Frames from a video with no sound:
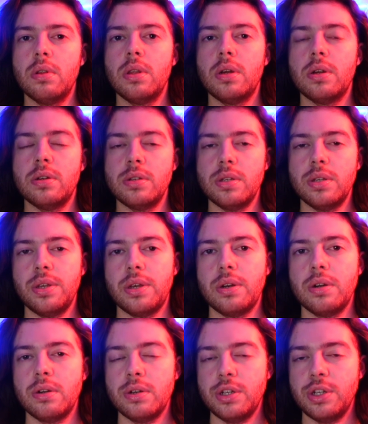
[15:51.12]
There's the
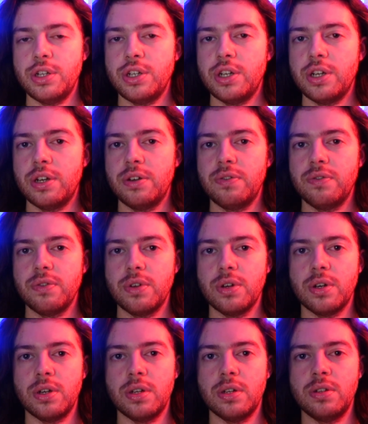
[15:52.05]
energy shift.
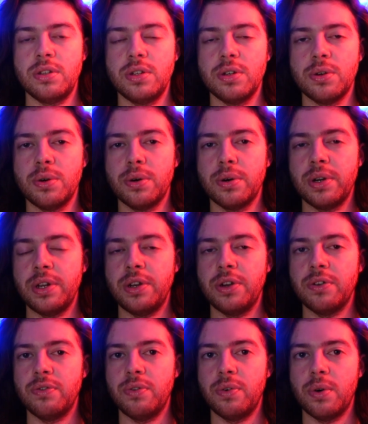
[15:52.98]
Good. Still holding
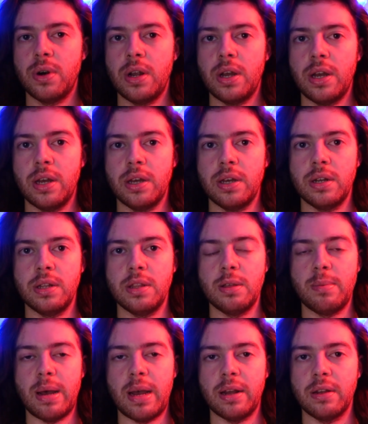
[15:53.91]
your forehead and
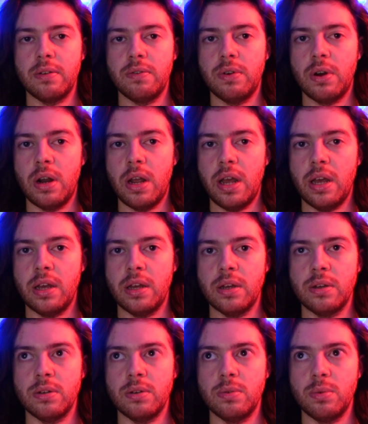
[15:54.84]
the back of your
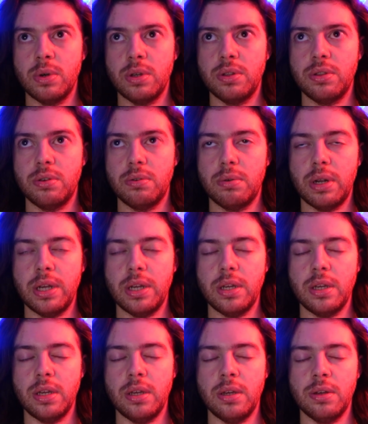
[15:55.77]
head with the
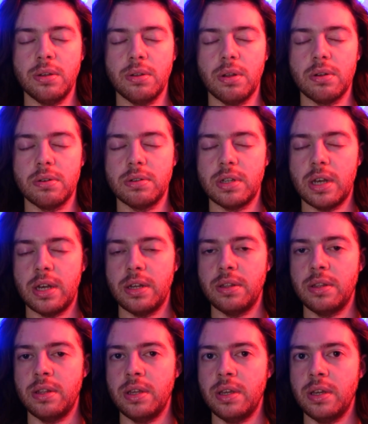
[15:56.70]
Reiki
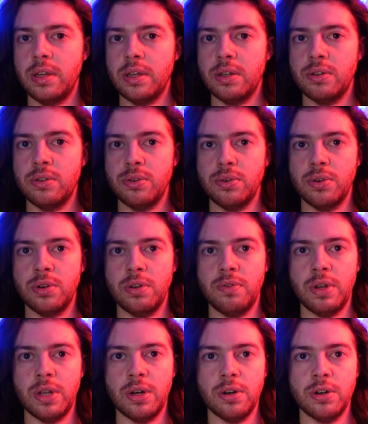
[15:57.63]
alongside the
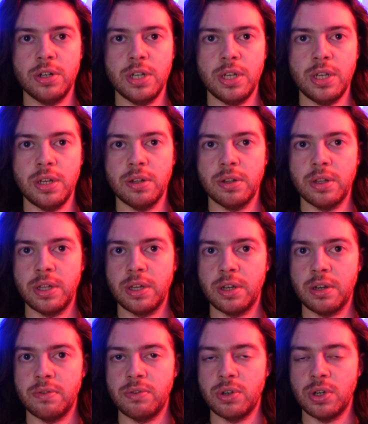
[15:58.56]
intuitive energy
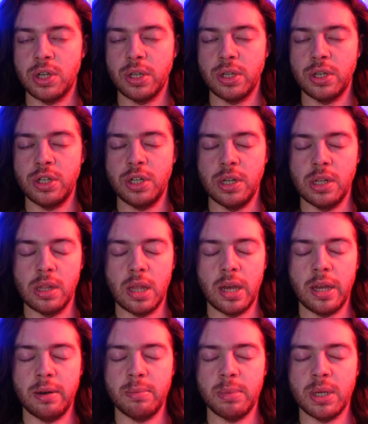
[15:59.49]
healing of Trilogy
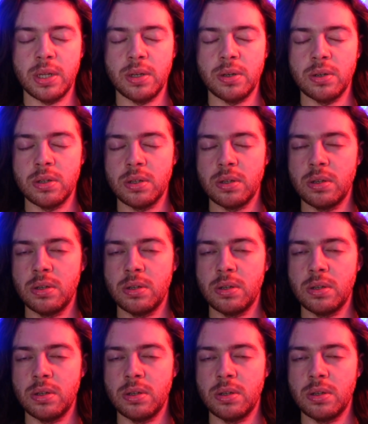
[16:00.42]
alignment.